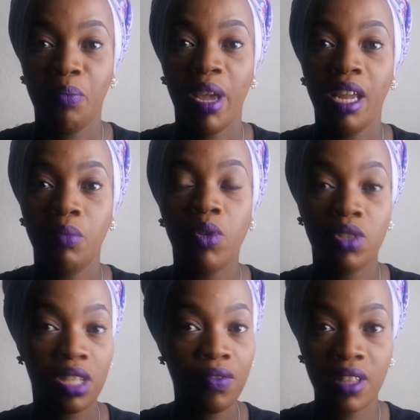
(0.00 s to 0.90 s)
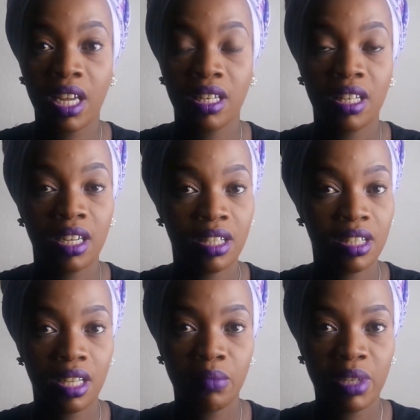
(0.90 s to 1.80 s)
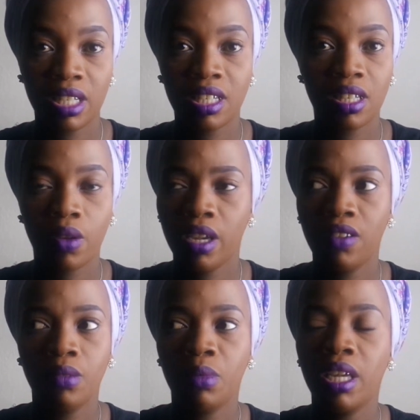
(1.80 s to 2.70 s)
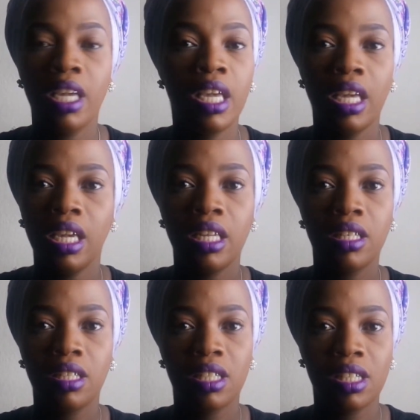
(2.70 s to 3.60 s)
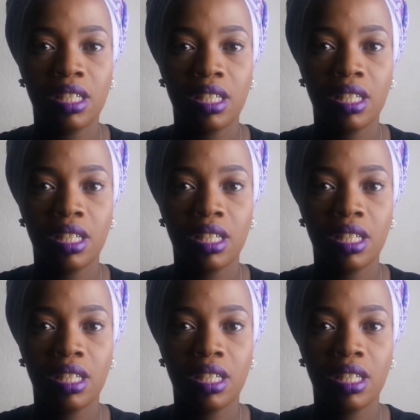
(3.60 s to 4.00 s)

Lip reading: pain, because even that medicine they're giving me, it just,